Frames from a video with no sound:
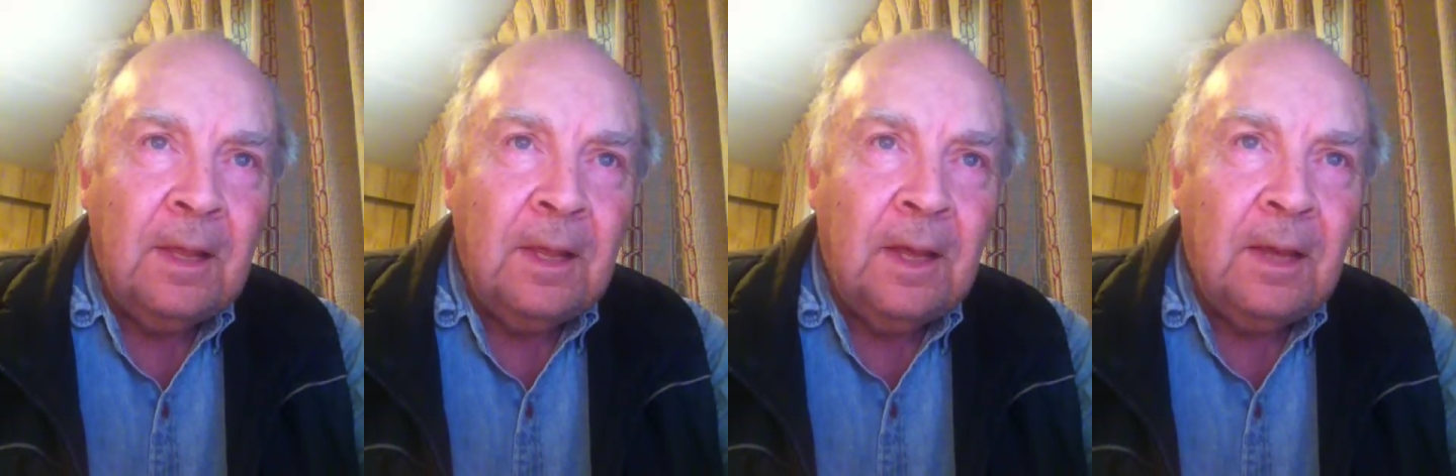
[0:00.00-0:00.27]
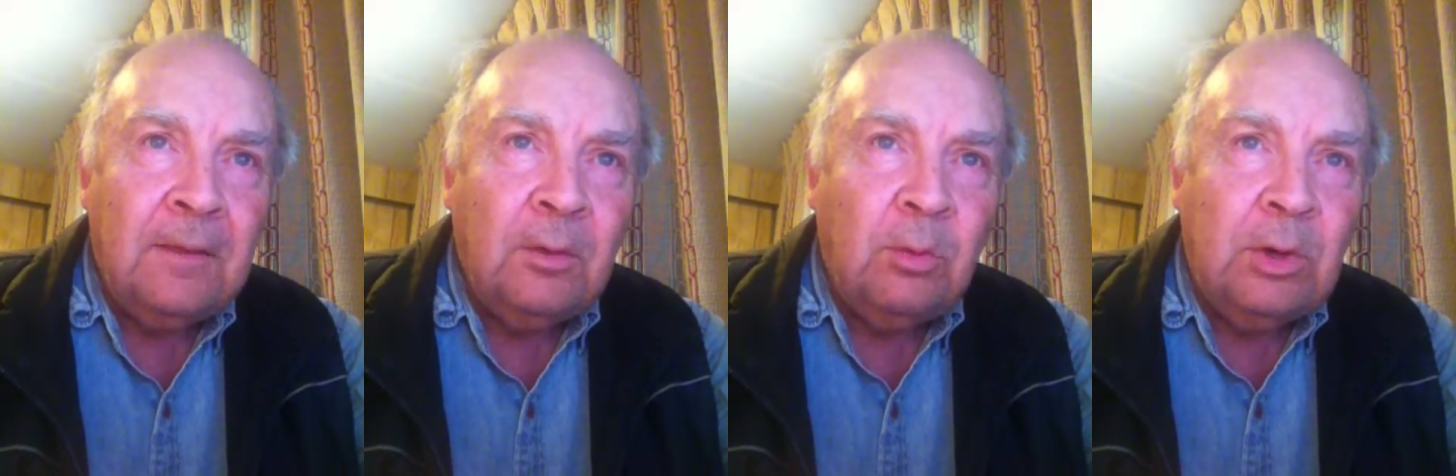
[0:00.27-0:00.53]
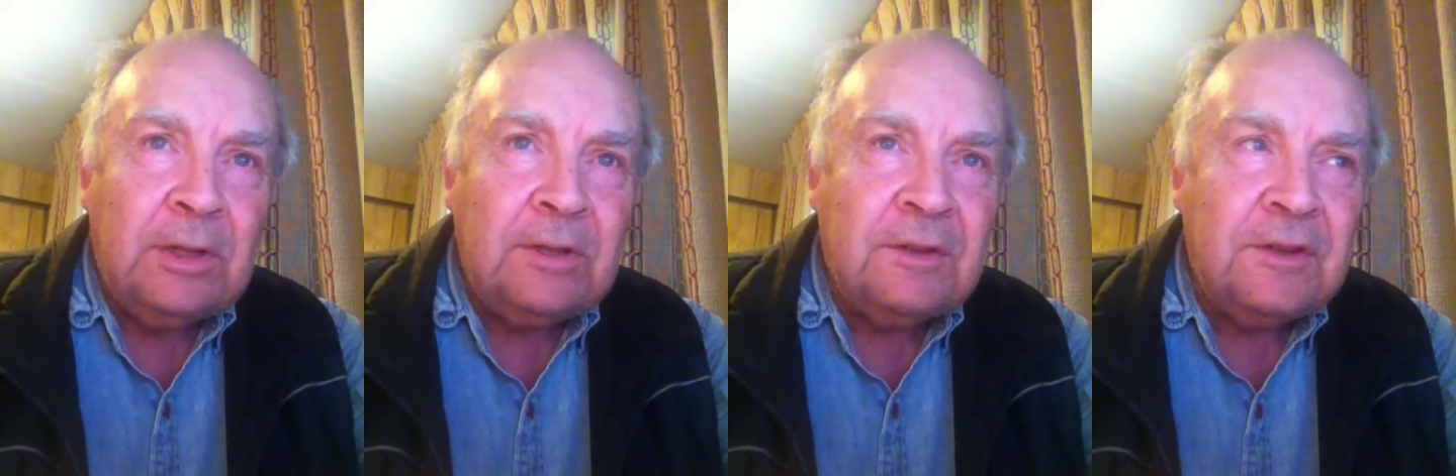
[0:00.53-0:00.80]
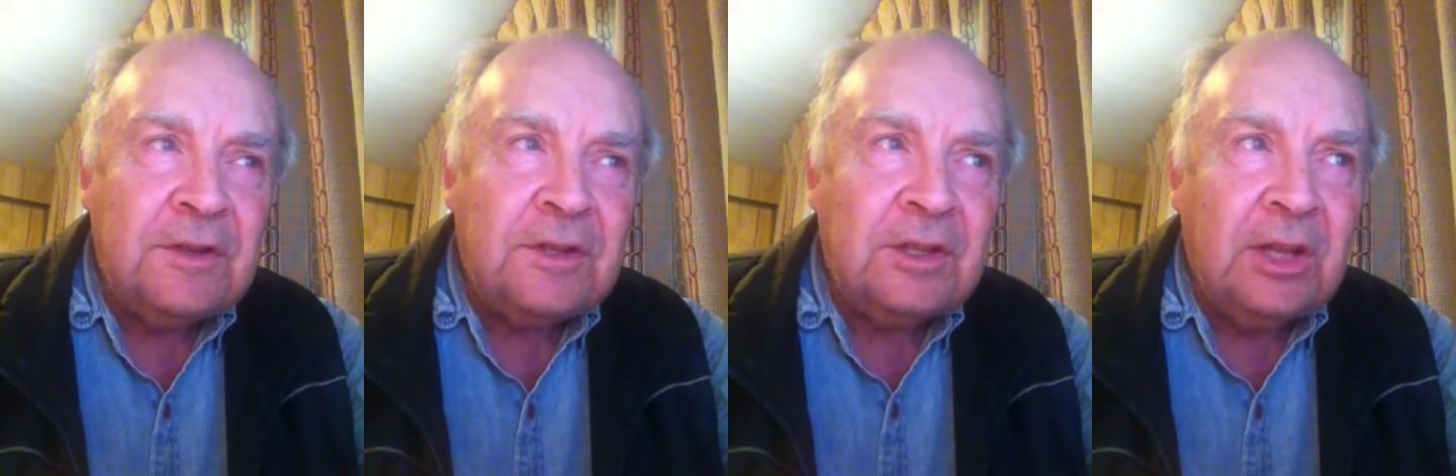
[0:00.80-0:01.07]
And the
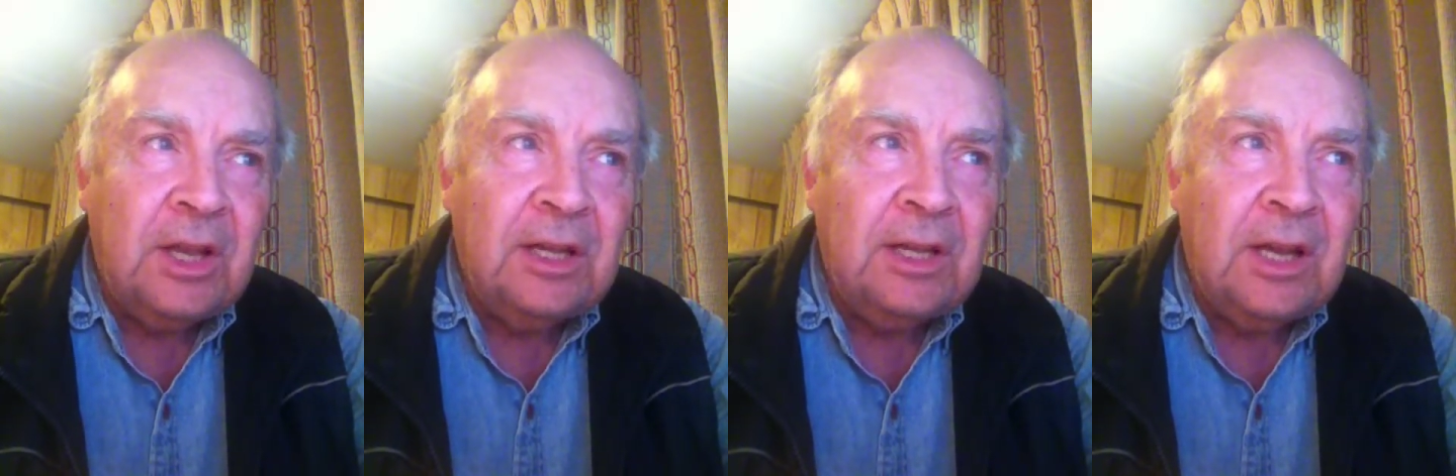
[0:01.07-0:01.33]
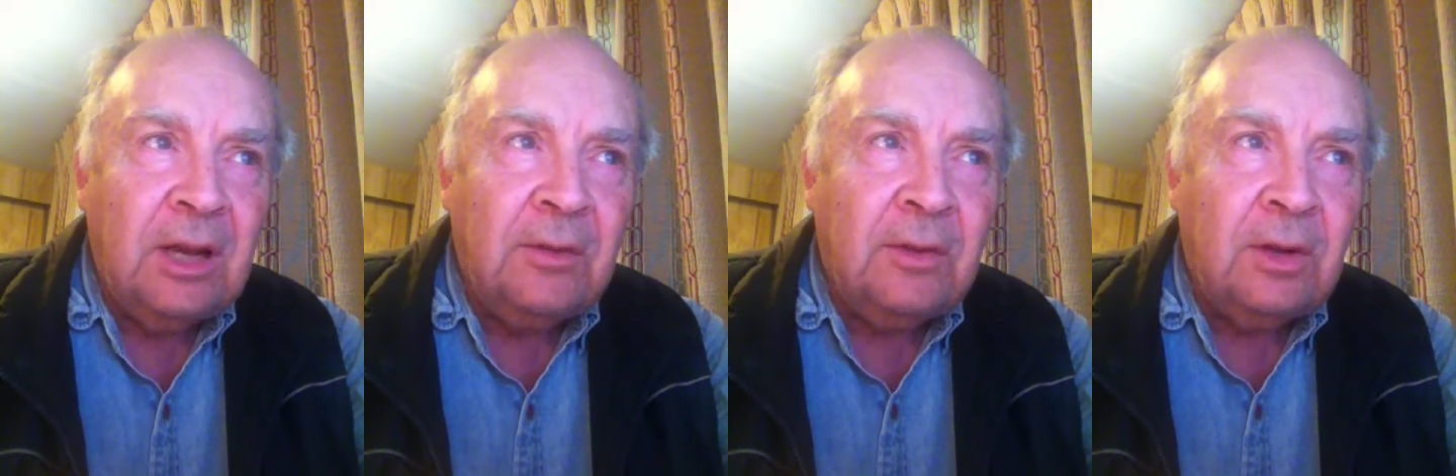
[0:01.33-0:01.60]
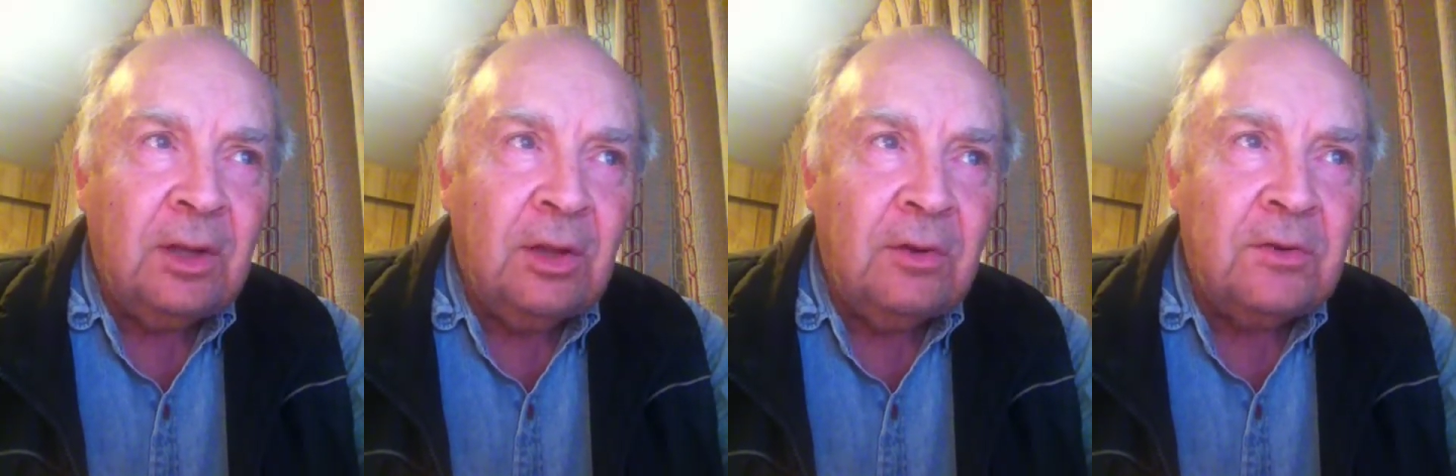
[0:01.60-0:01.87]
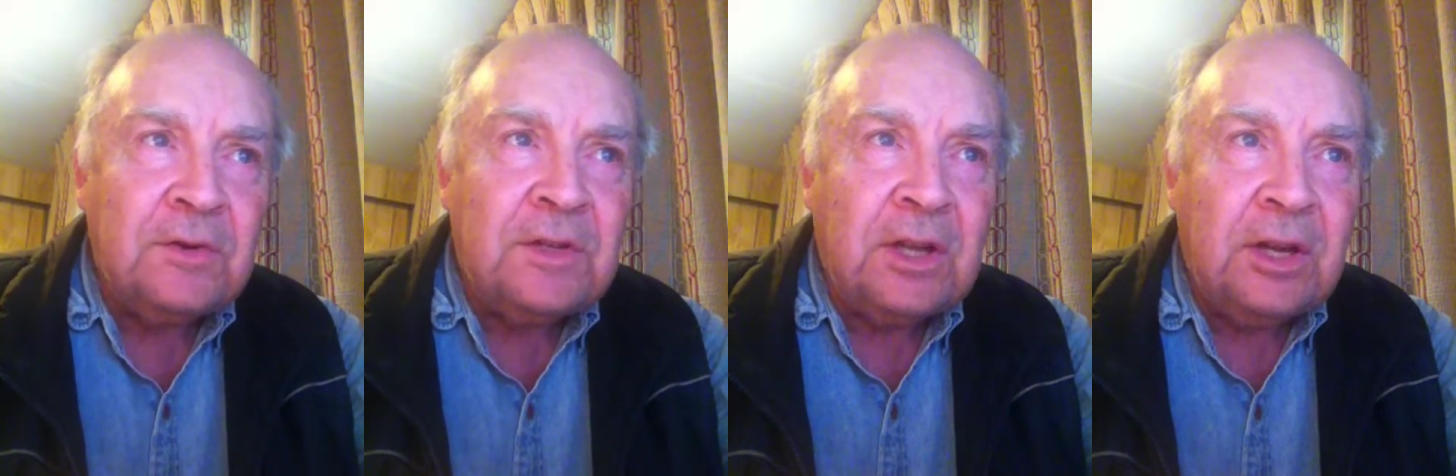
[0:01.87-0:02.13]
witnesses laid down their
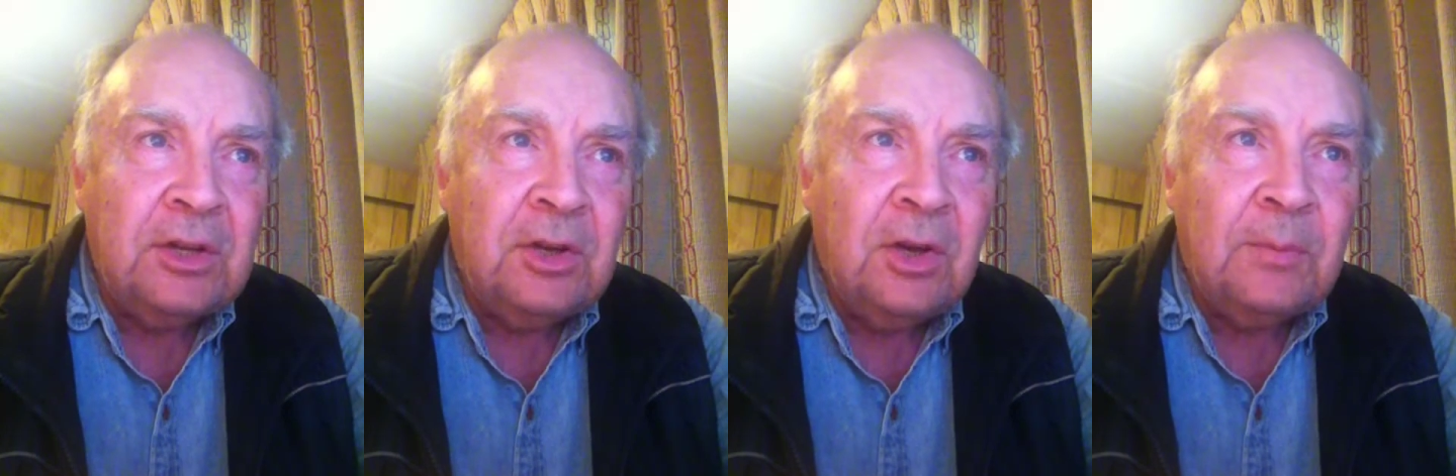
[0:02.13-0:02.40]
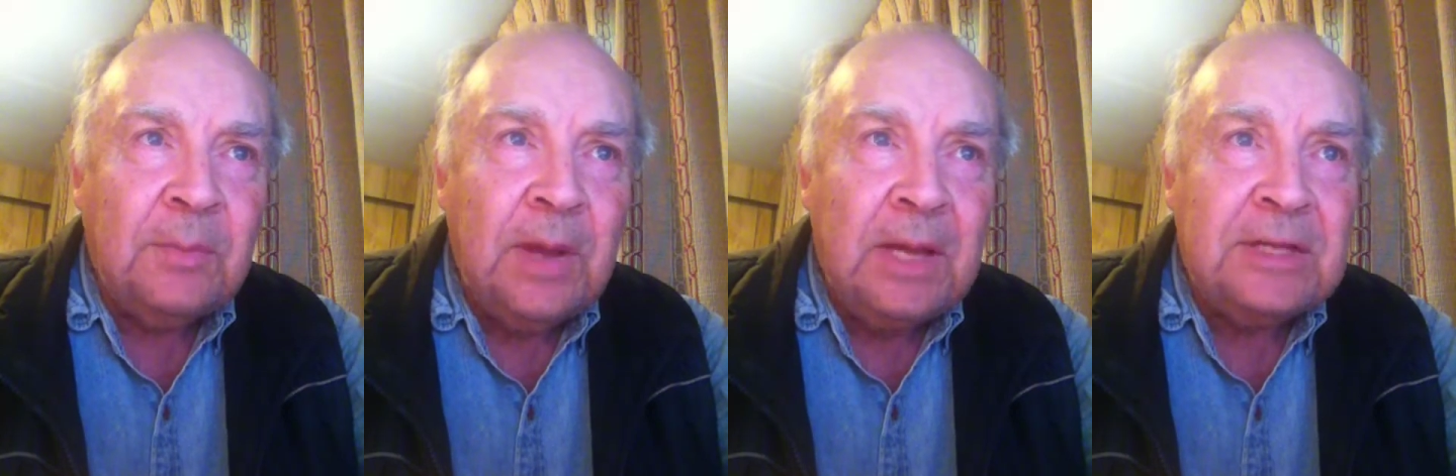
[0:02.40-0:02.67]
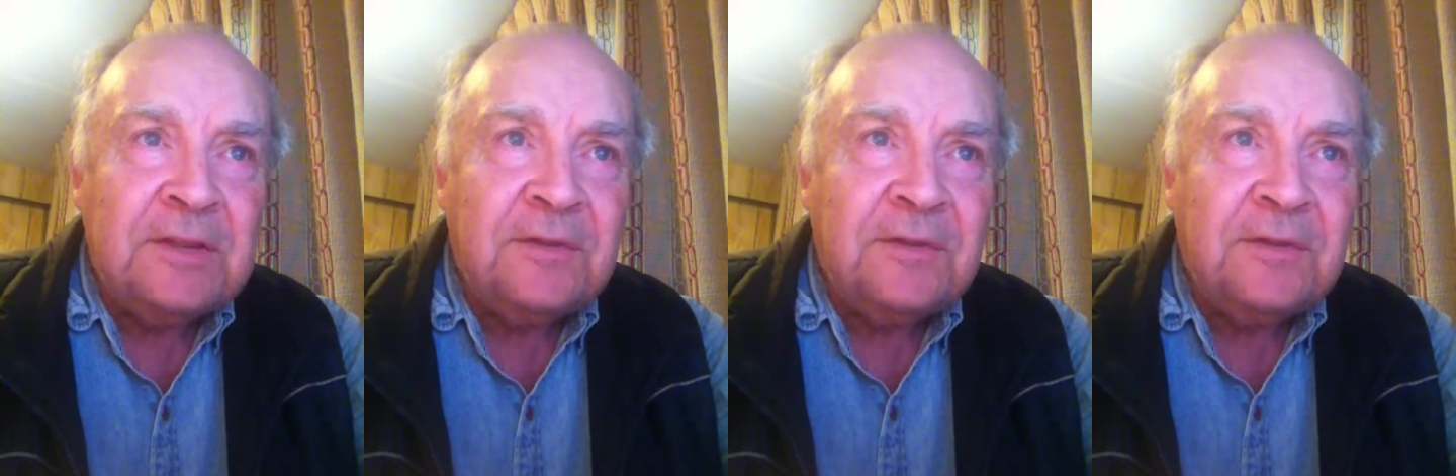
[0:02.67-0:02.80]
clothes at a young man's